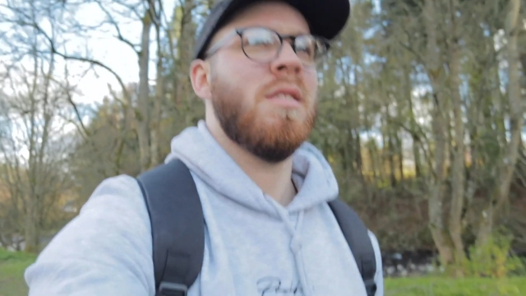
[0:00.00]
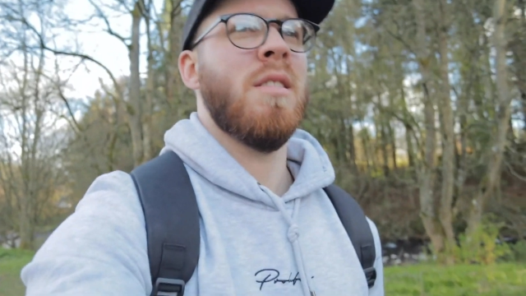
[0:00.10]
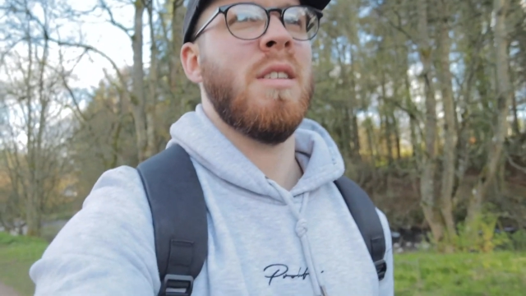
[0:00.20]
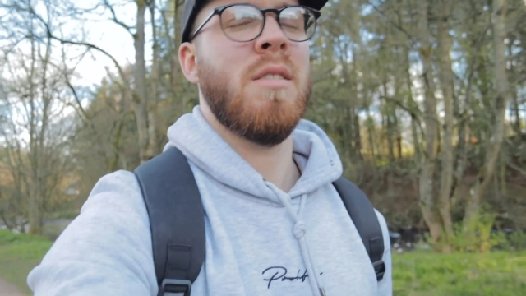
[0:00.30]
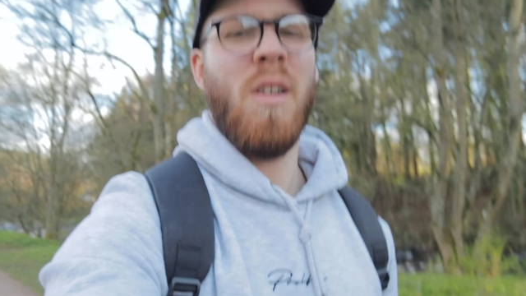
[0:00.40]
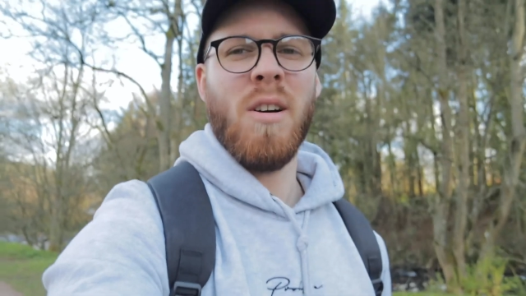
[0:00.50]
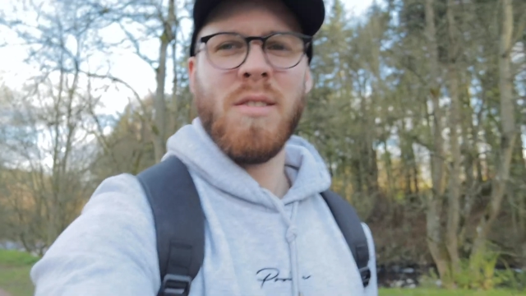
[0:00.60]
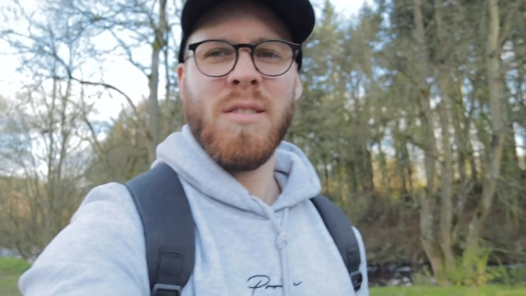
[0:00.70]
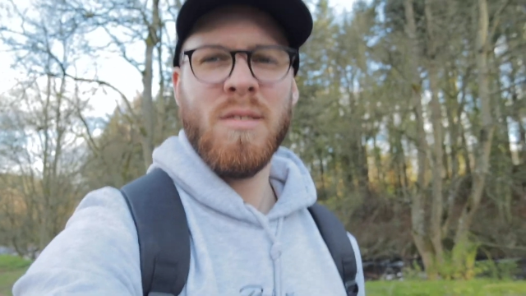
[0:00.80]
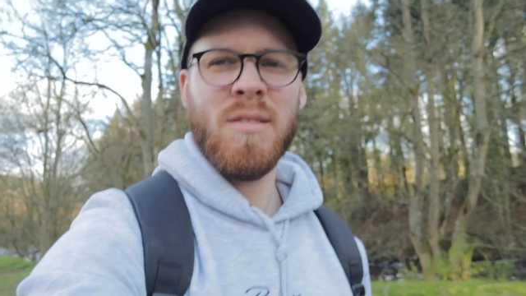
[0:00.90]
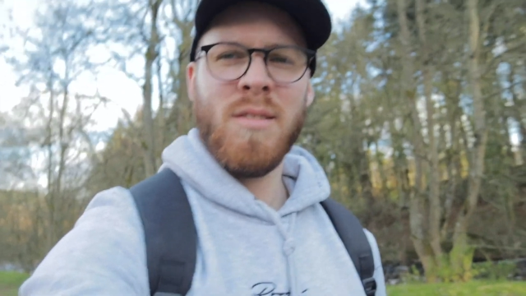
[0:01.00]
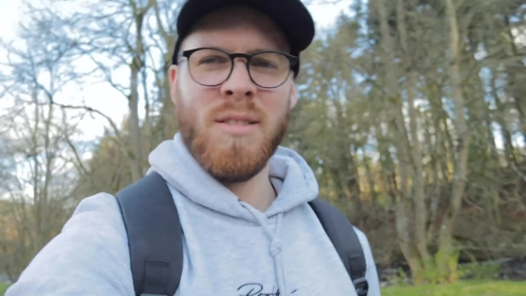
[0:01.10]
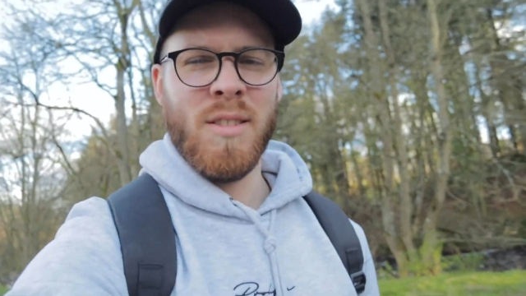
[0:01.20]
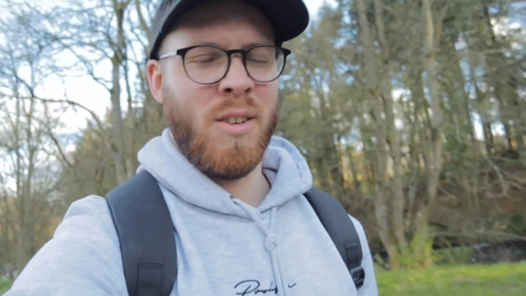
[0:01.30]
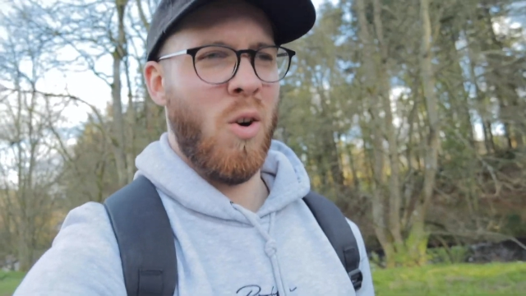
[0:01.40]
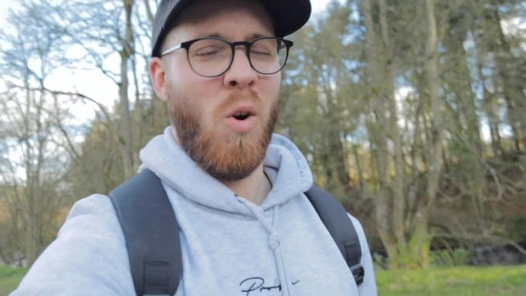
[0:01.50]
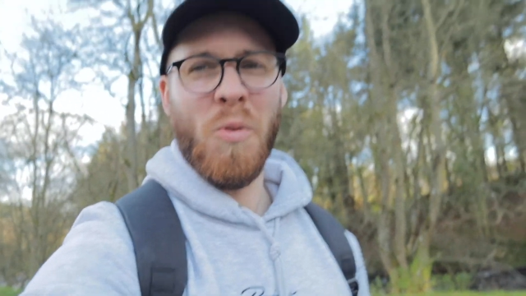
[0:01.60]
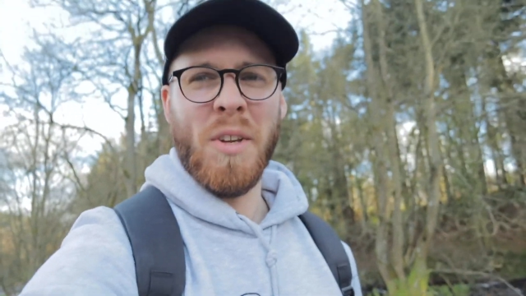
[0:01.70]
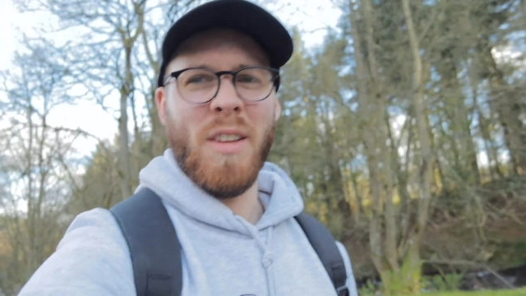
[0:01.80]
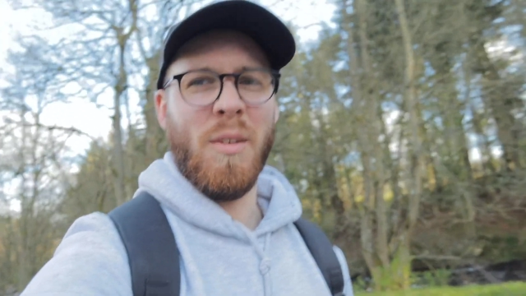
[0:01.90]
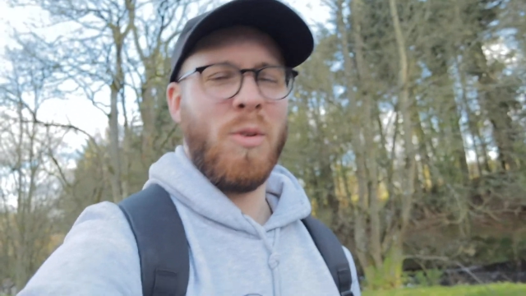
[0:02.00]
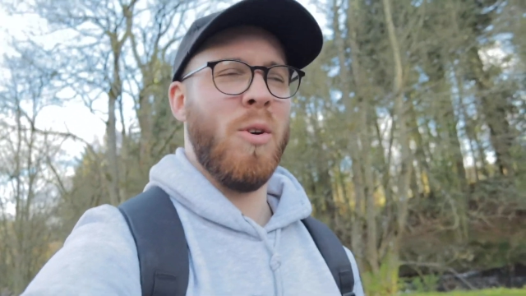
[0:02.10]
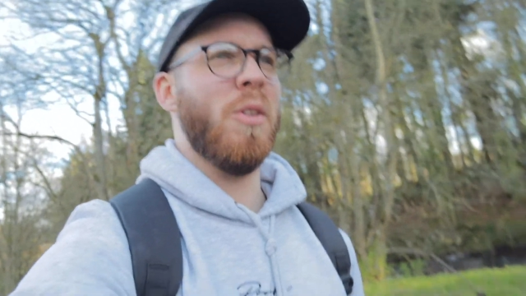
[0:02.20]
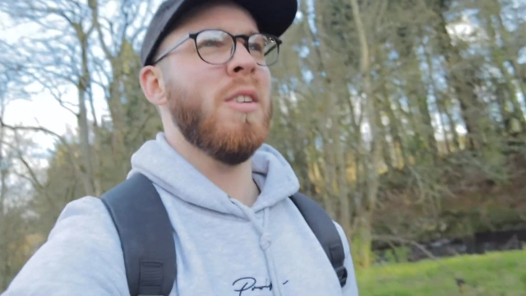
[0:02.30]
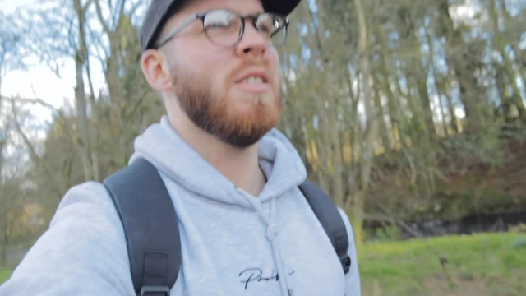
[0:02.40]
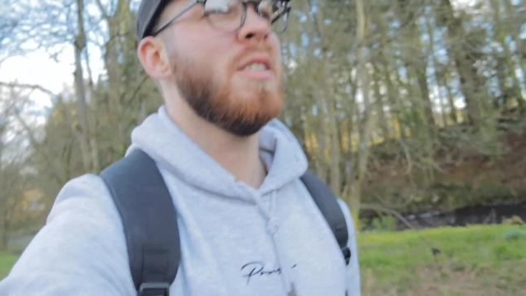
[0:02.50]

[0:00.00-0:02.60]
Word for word: next to Alston. Cold it, I think called it.